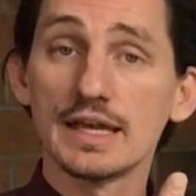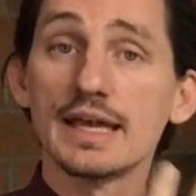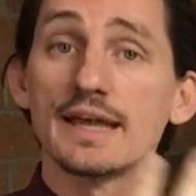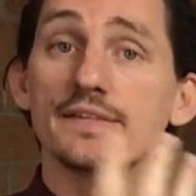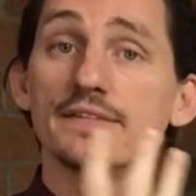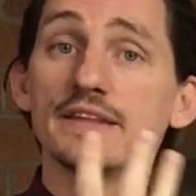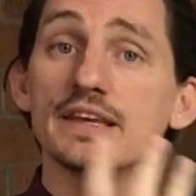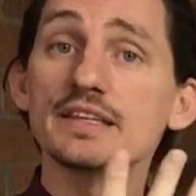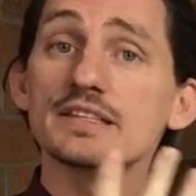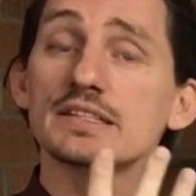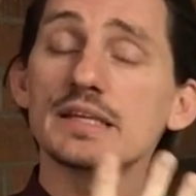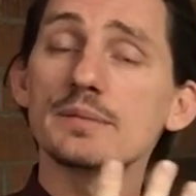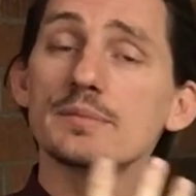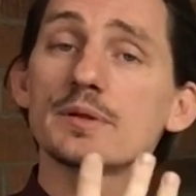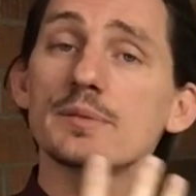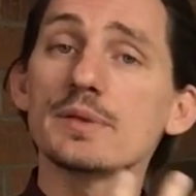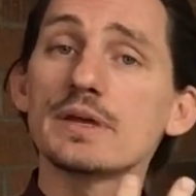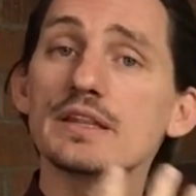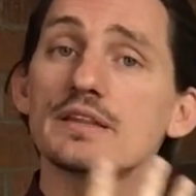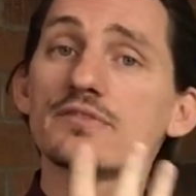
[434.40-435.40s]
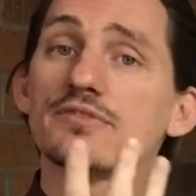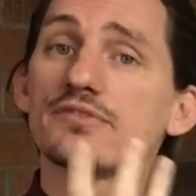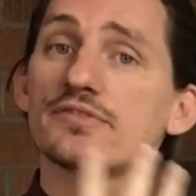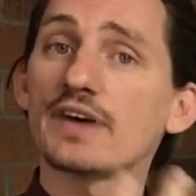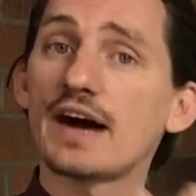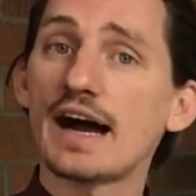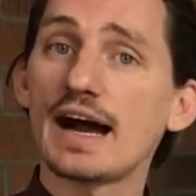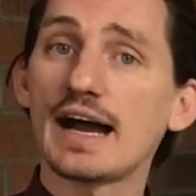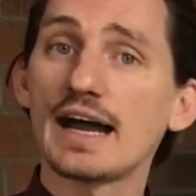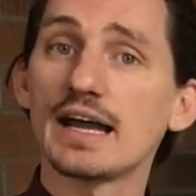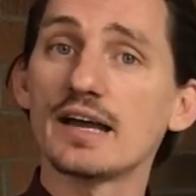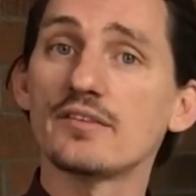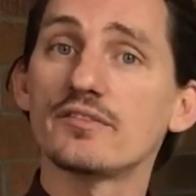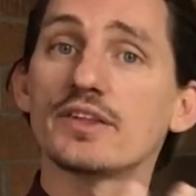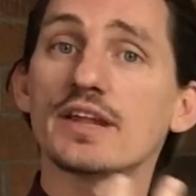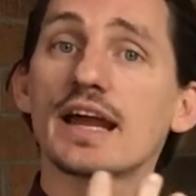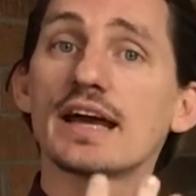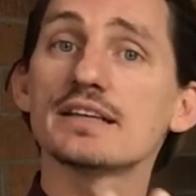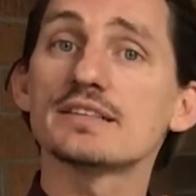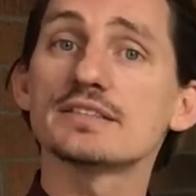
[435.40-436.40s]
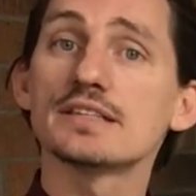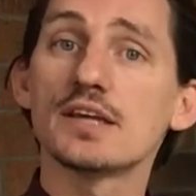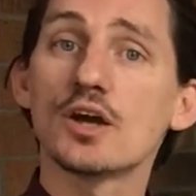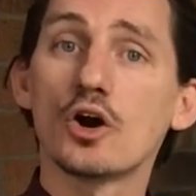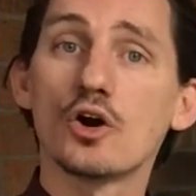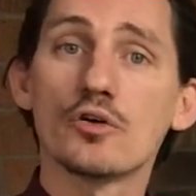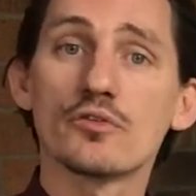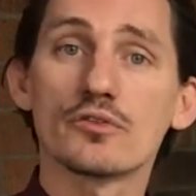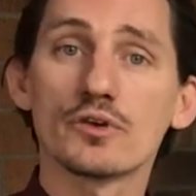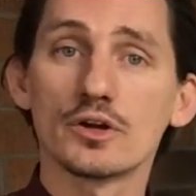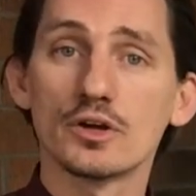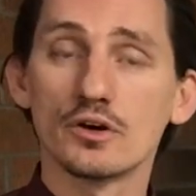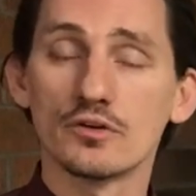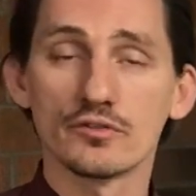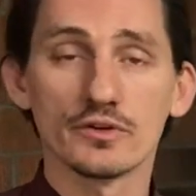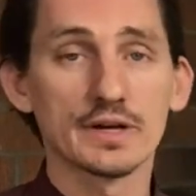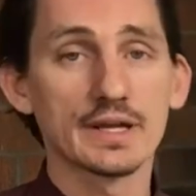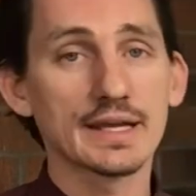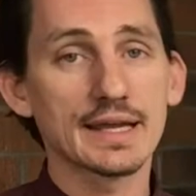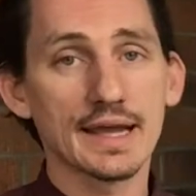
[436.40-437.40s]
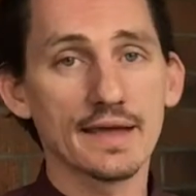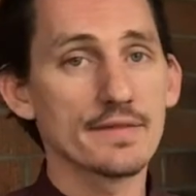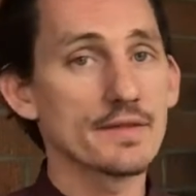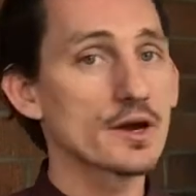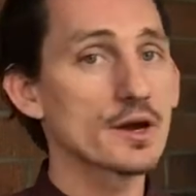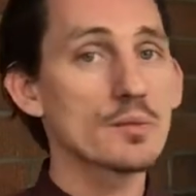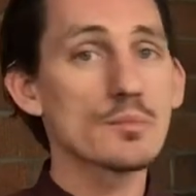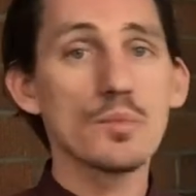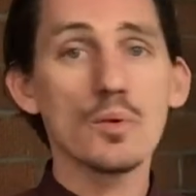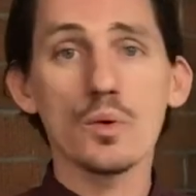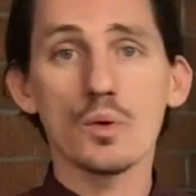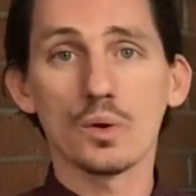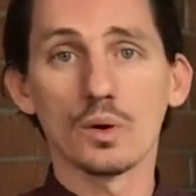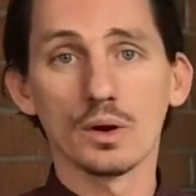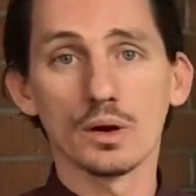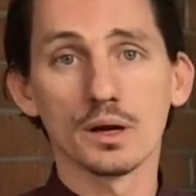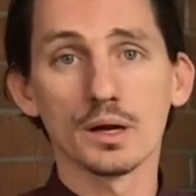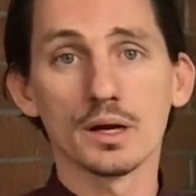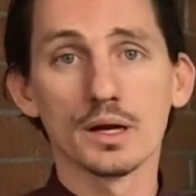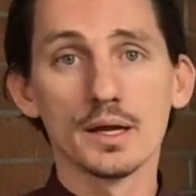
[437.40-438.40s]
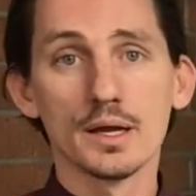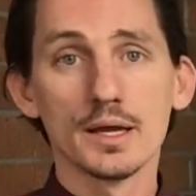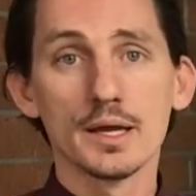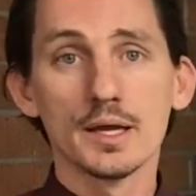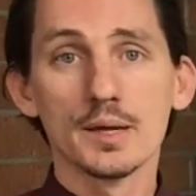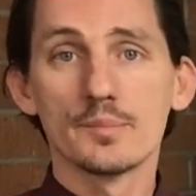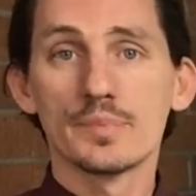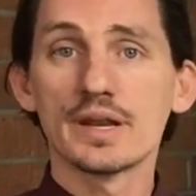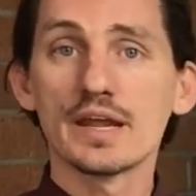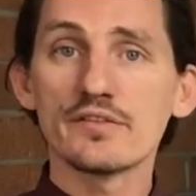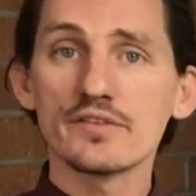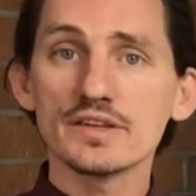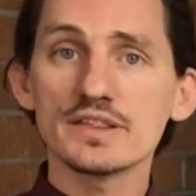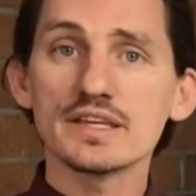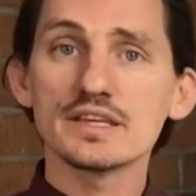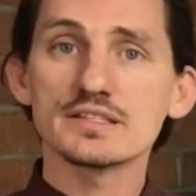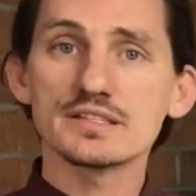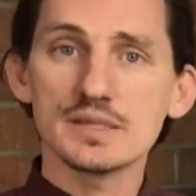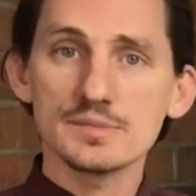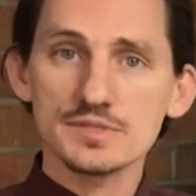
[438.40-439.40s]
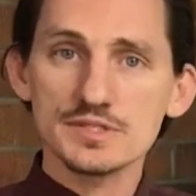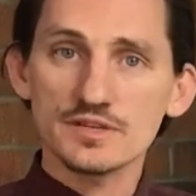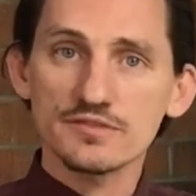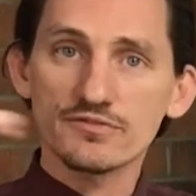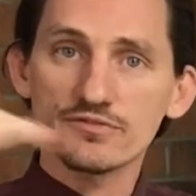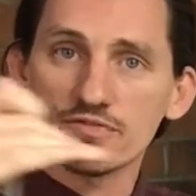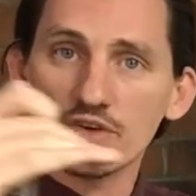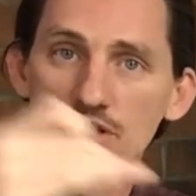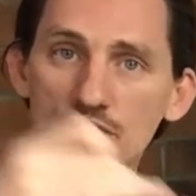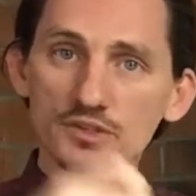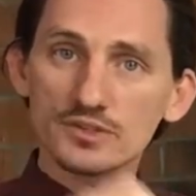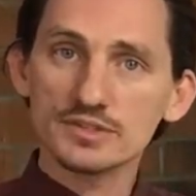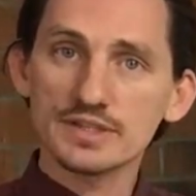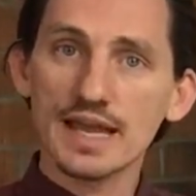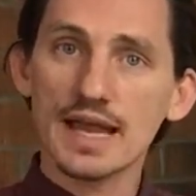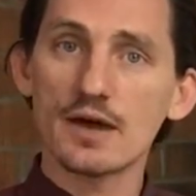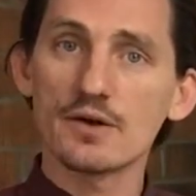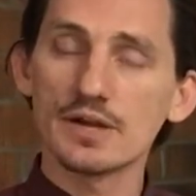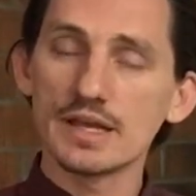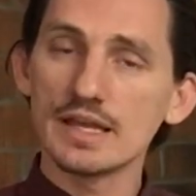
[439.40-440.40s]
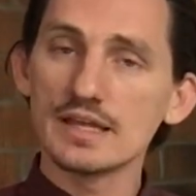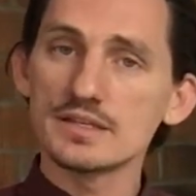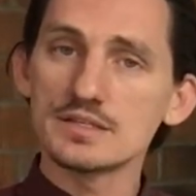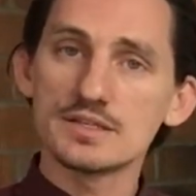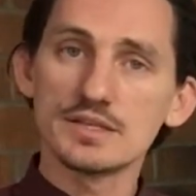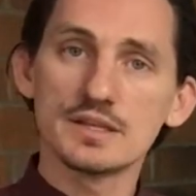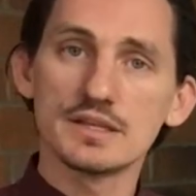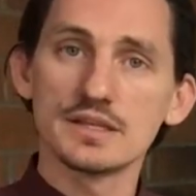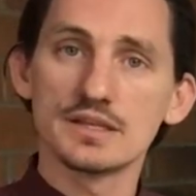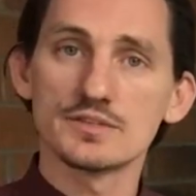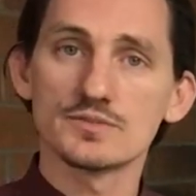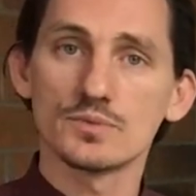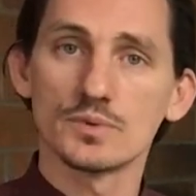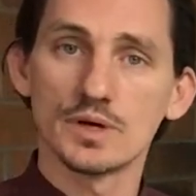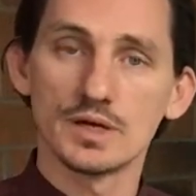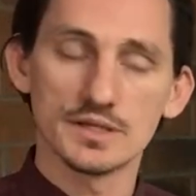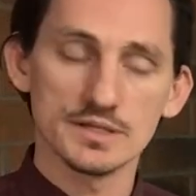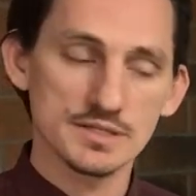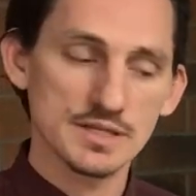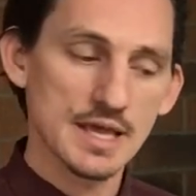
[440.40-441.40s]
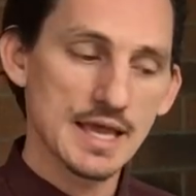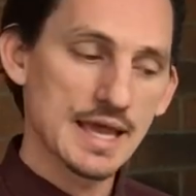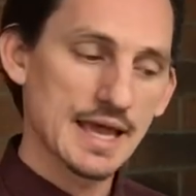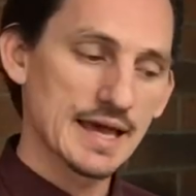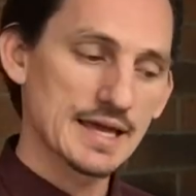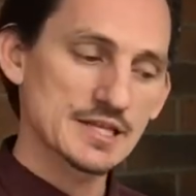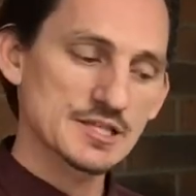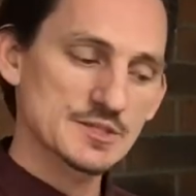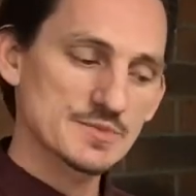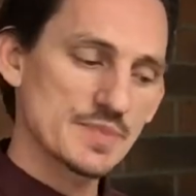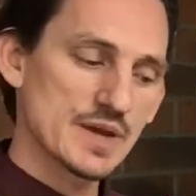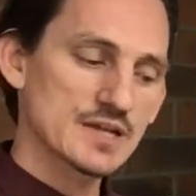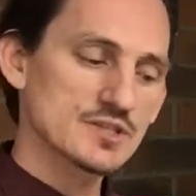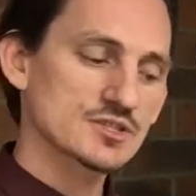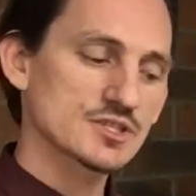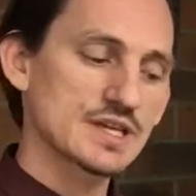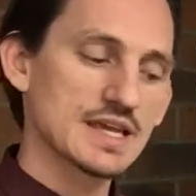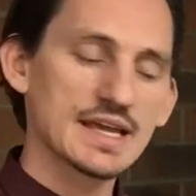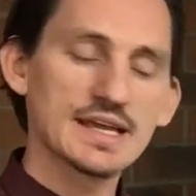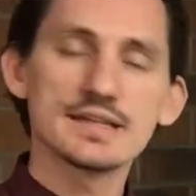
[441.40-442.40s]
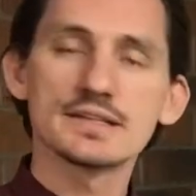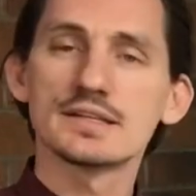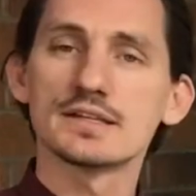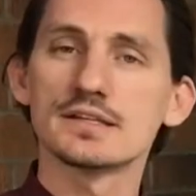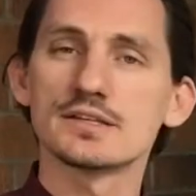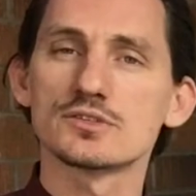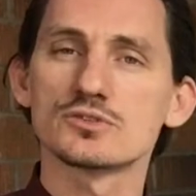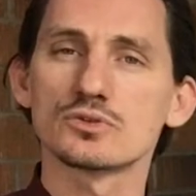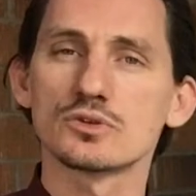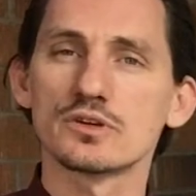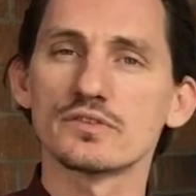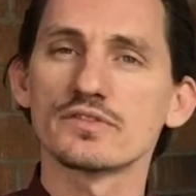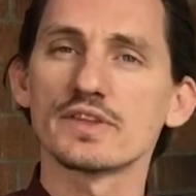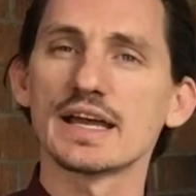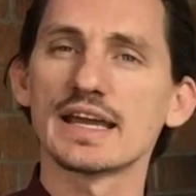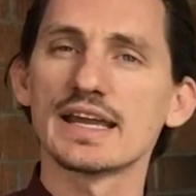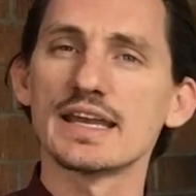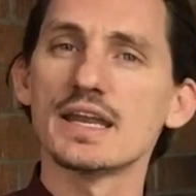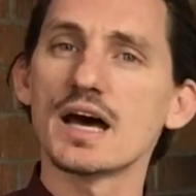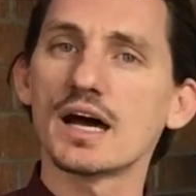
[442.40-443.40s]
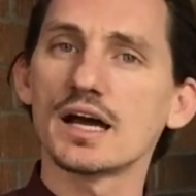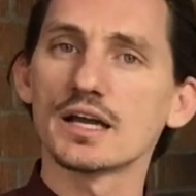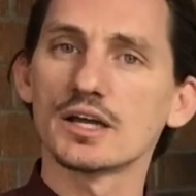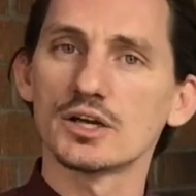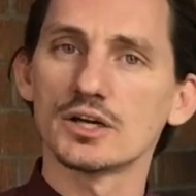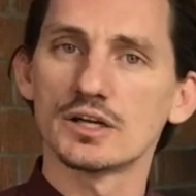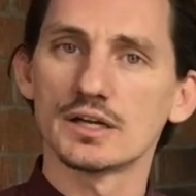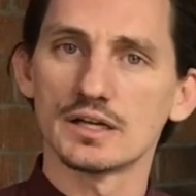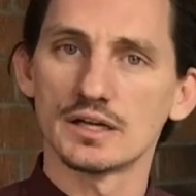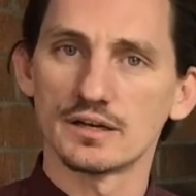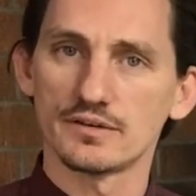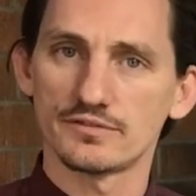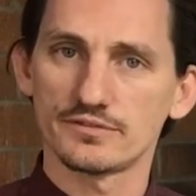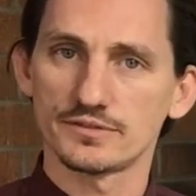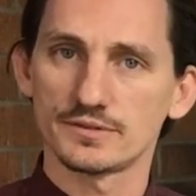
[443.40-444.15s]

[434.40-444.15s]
These seem to be the 5 that I see over and over. And again, there are more, but everything seems to funnel down into these ones, and especially into this sort of like not good enough.